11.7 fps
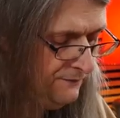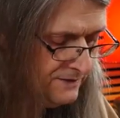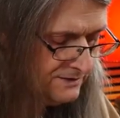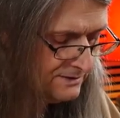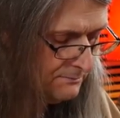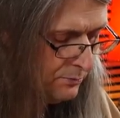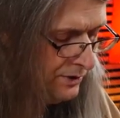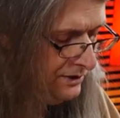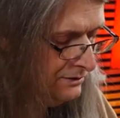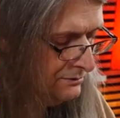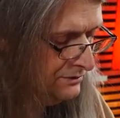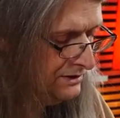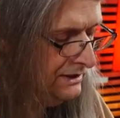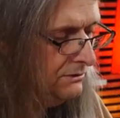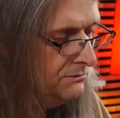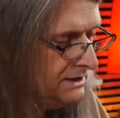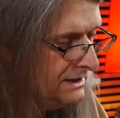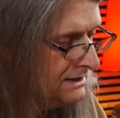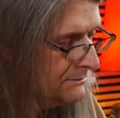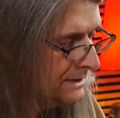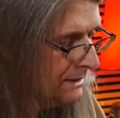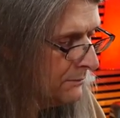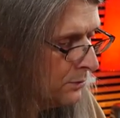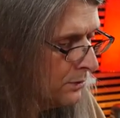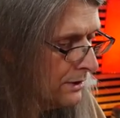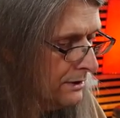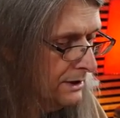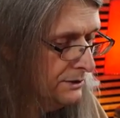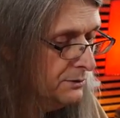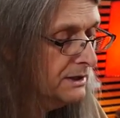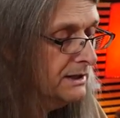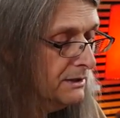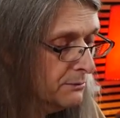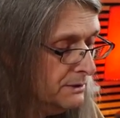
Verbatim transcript: If at some point you don't think you need them anymore, you can get